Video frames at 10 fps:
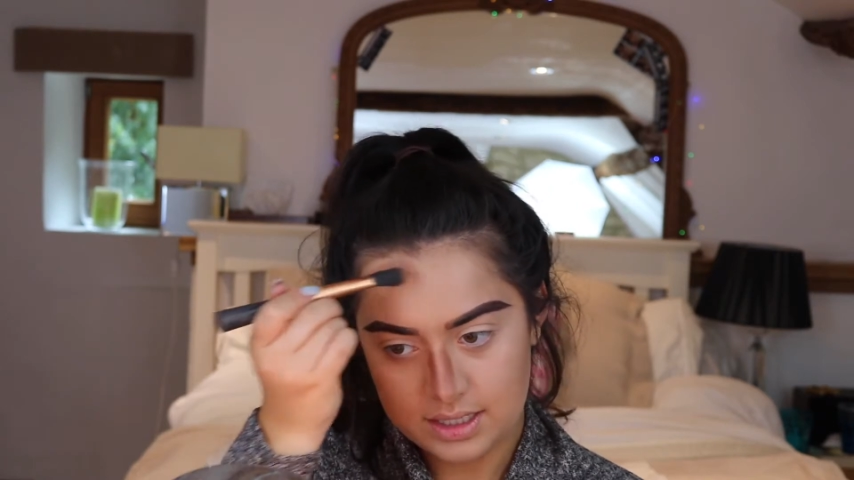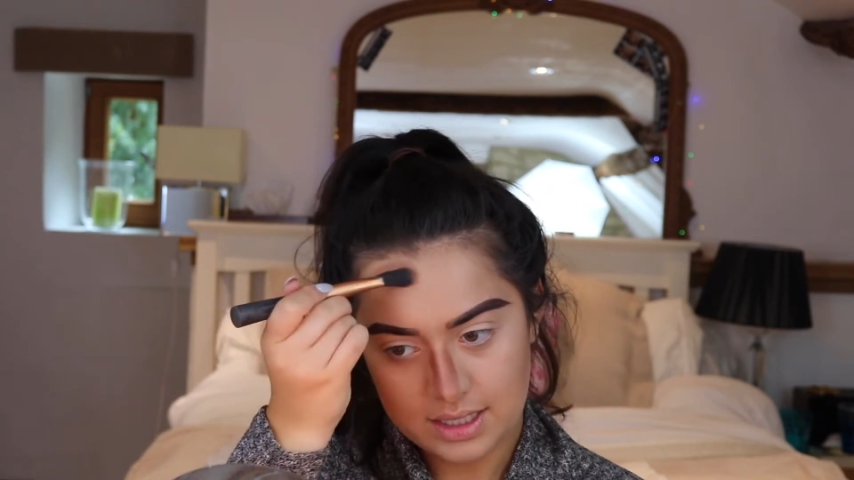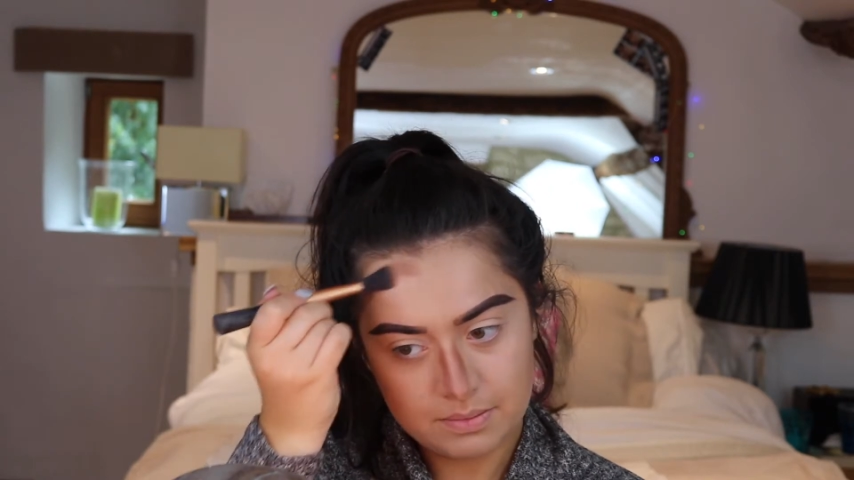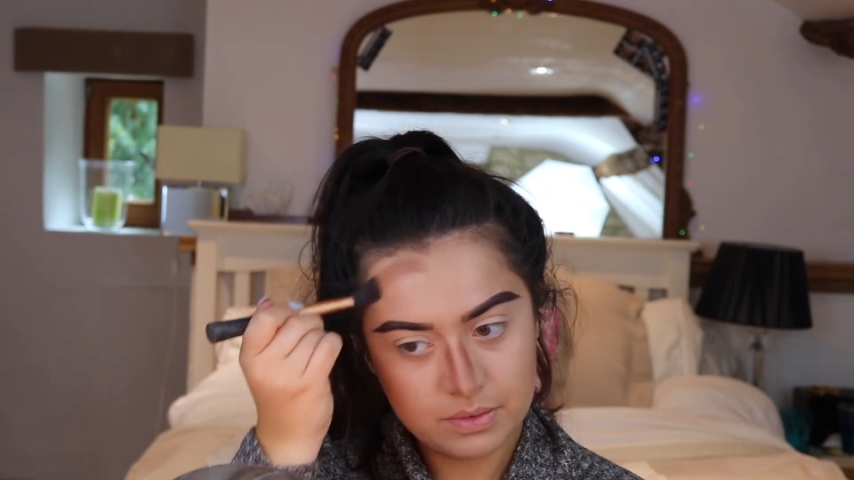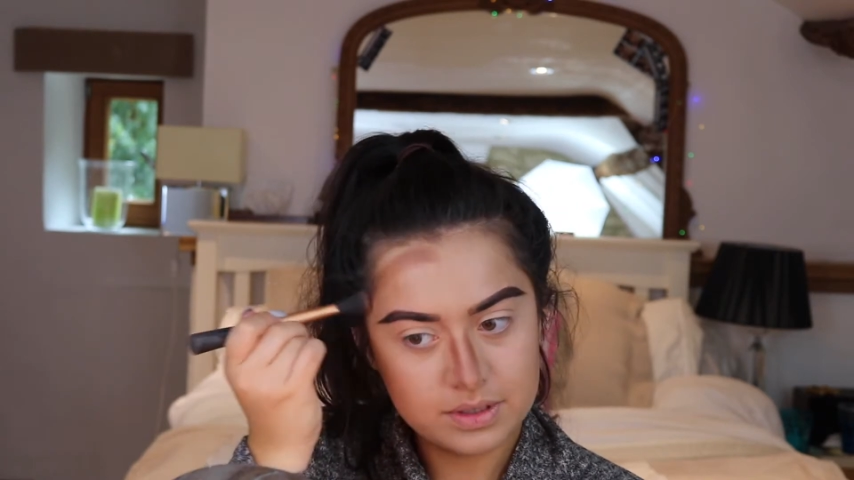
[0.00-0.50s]

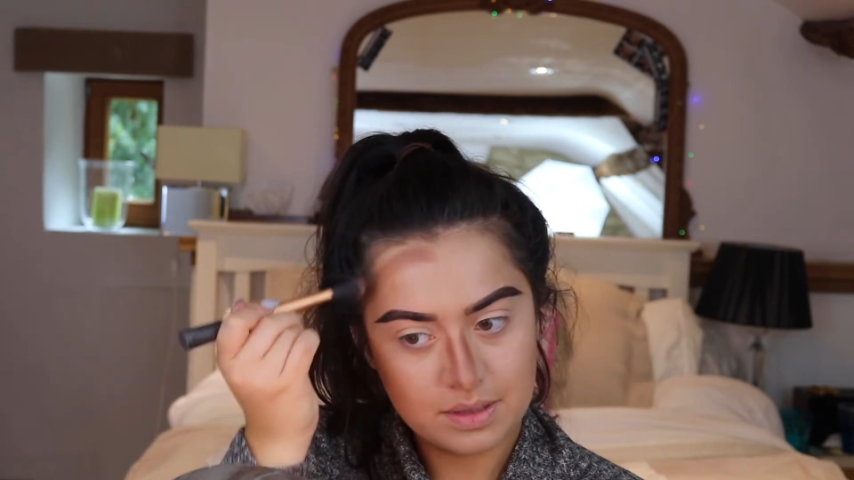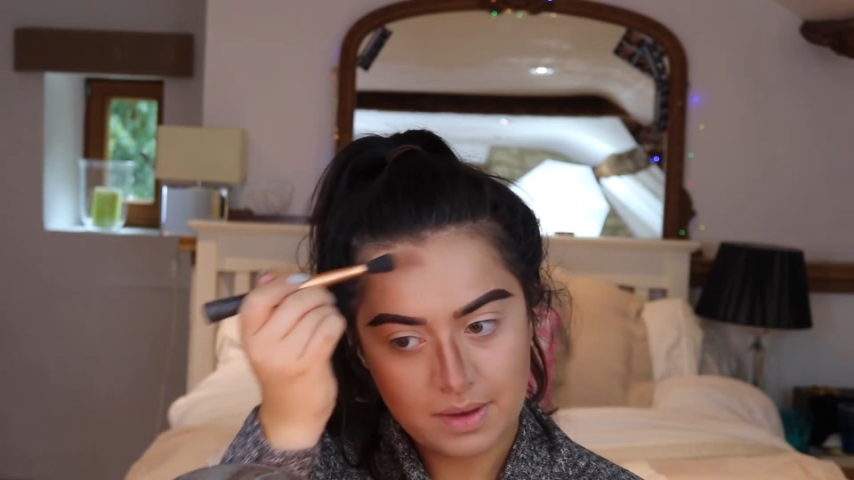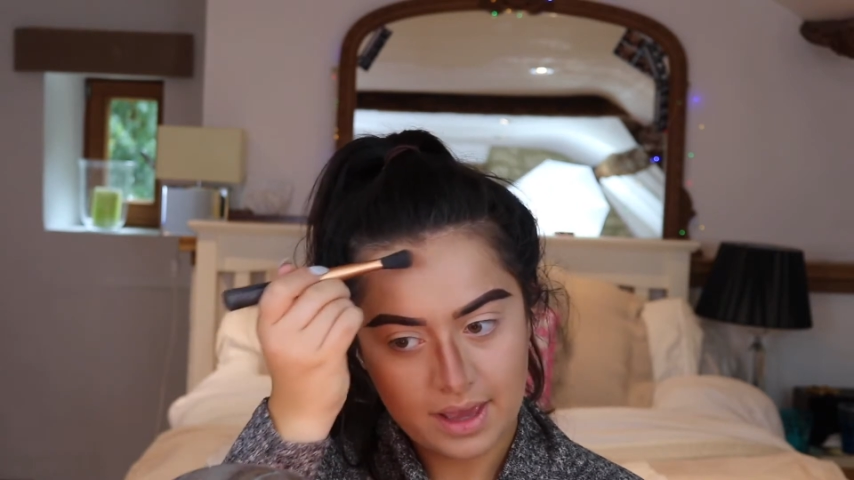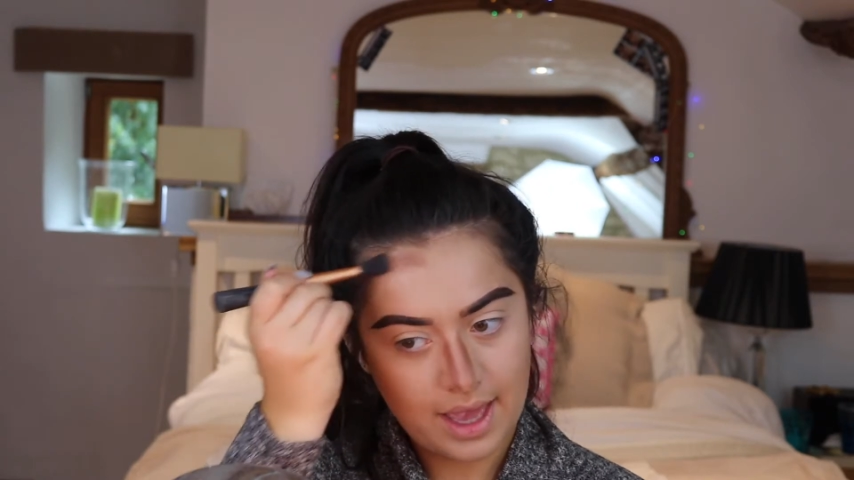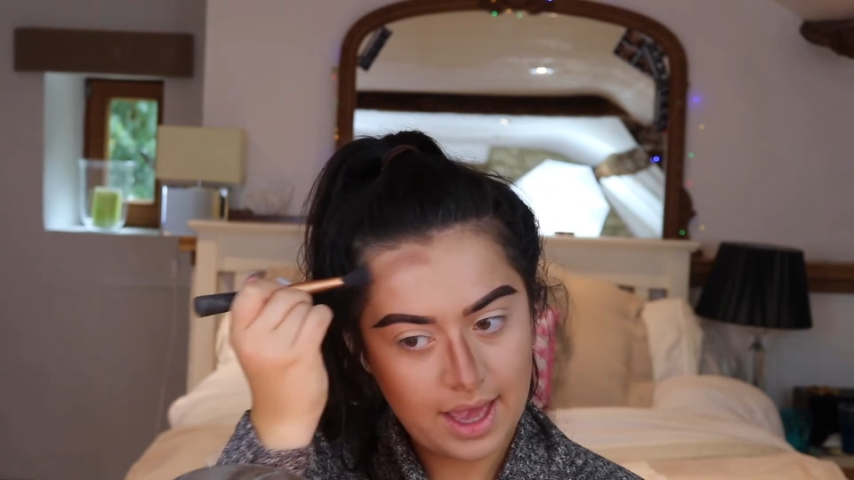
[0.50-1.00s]
temples of
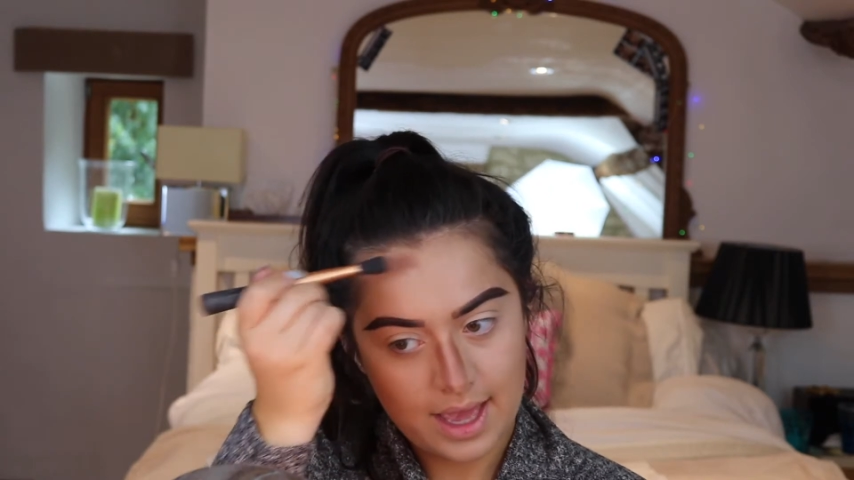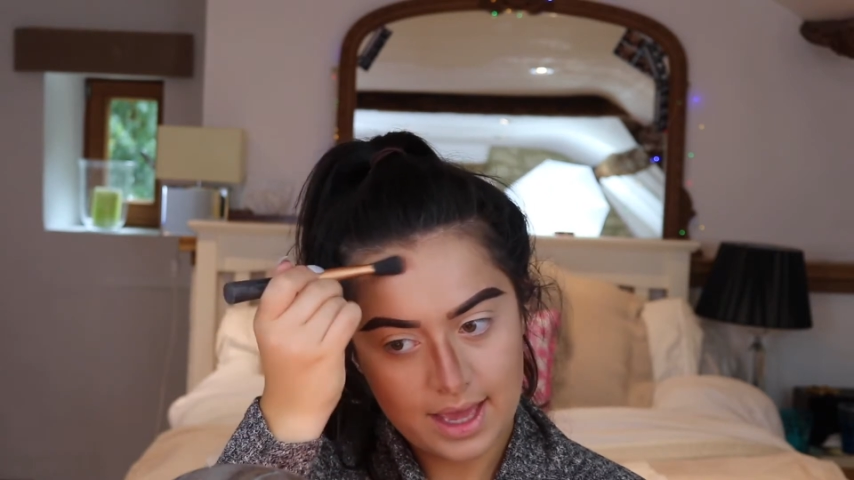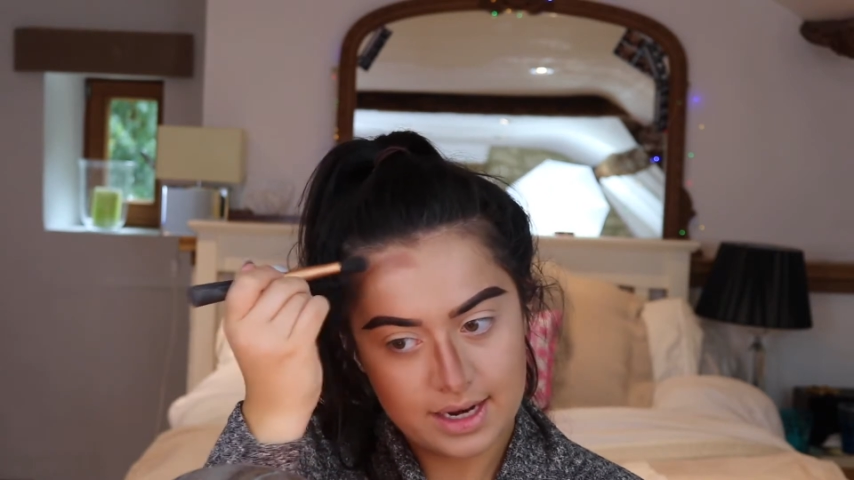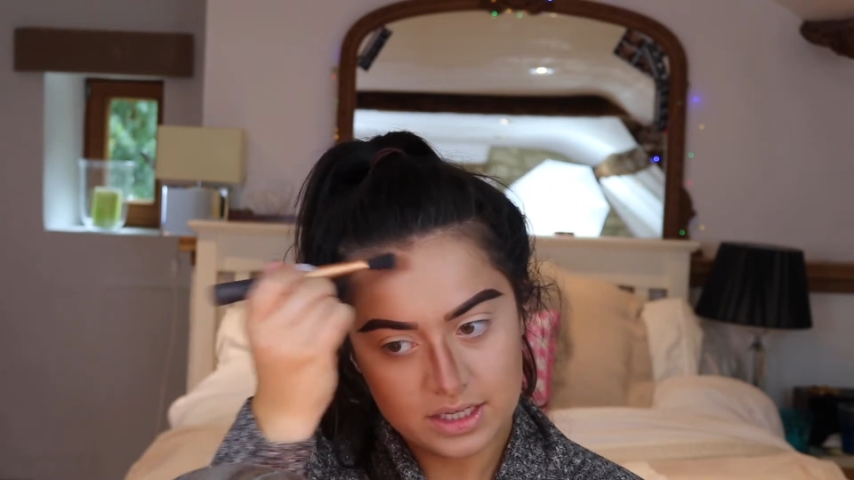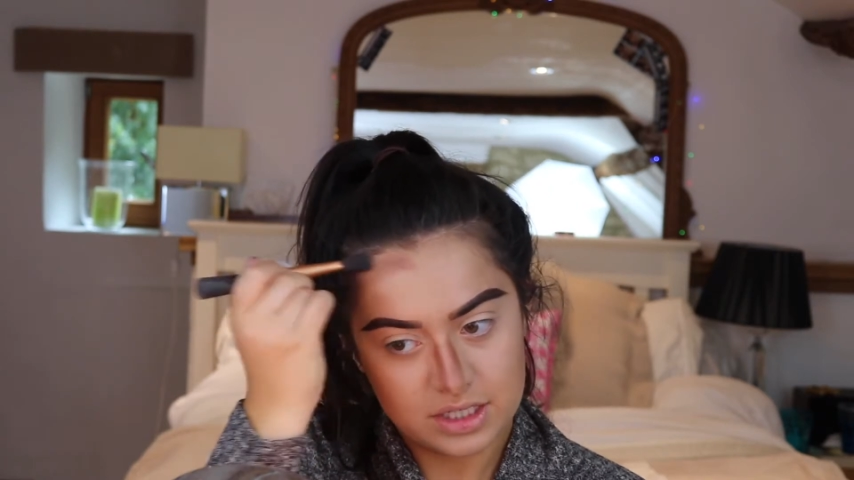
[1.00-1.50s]
my
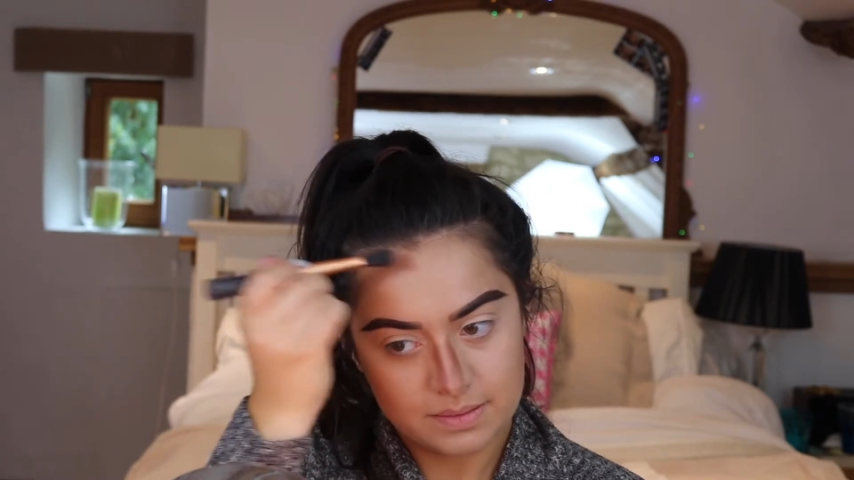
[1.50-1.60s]
head and